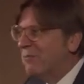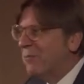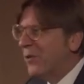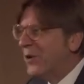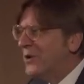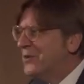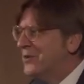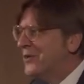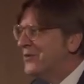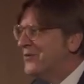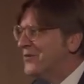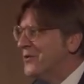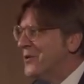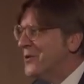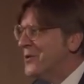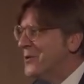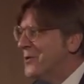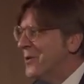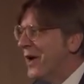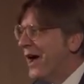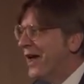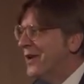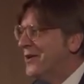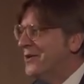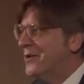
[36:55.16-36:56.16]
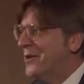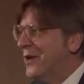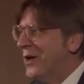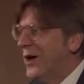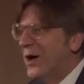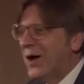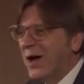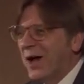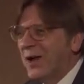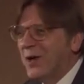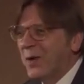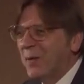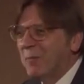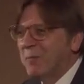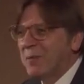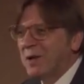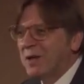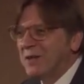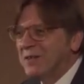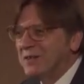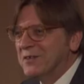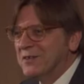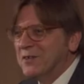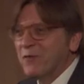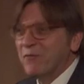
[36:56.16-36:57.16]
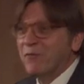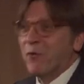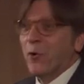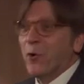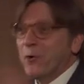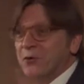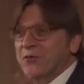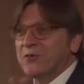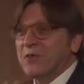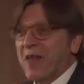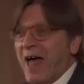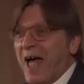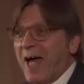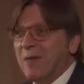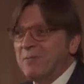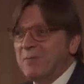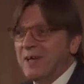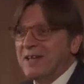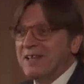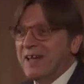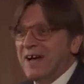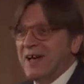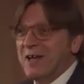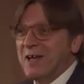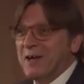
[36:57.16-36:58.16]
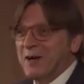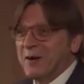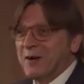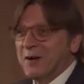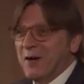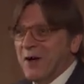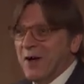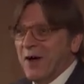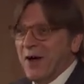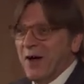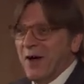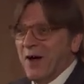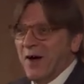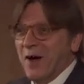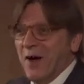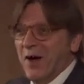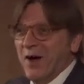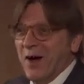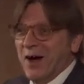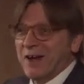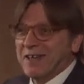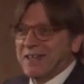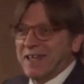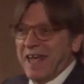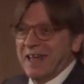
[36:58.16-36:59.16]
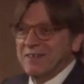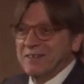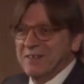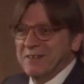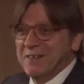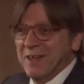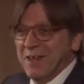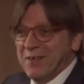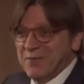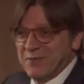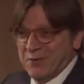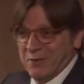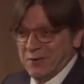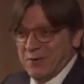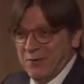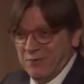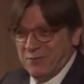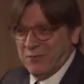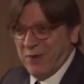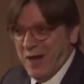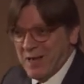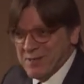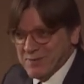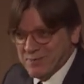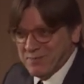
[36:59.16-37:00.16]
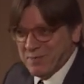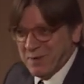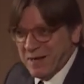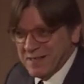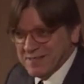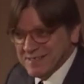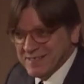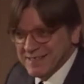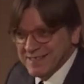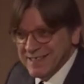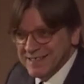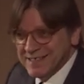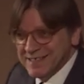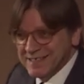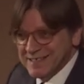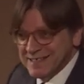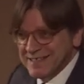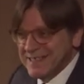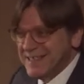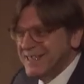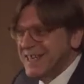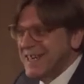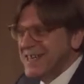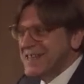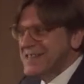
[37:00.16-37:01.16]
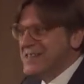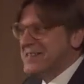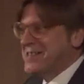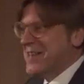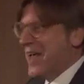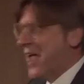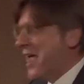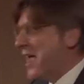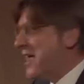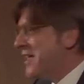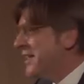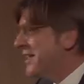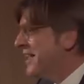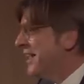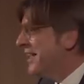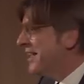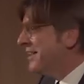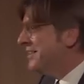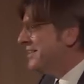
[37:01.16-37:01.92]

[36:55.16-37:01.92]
point of view and opinion. It's the first time that I hear a candidate for the French presidency saying